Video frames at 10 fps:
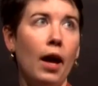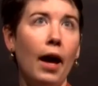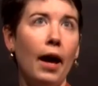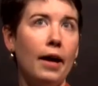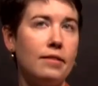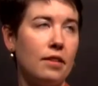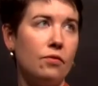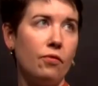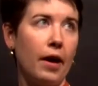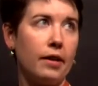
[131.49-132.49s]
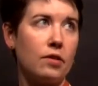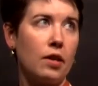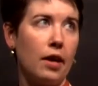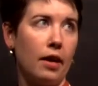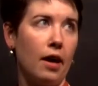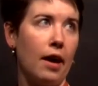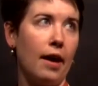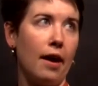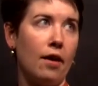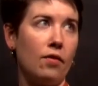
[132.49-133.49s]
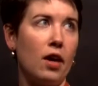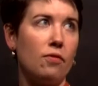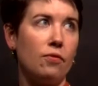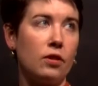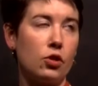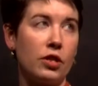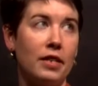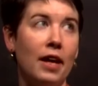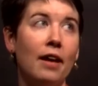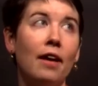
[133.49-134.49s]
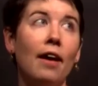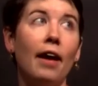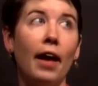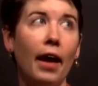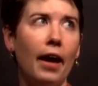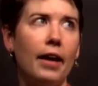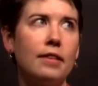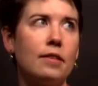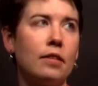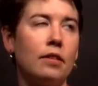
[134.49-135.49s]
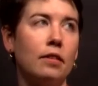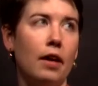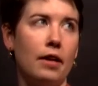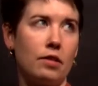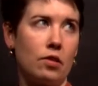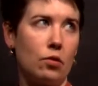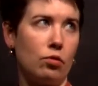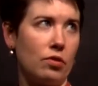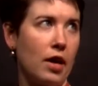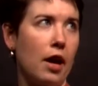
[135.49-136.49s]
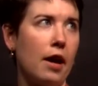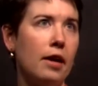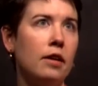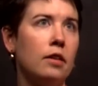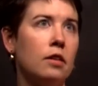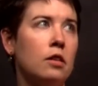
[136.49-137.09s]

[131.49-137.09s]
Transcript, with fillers: as, in fact, saying I have a function at x equals a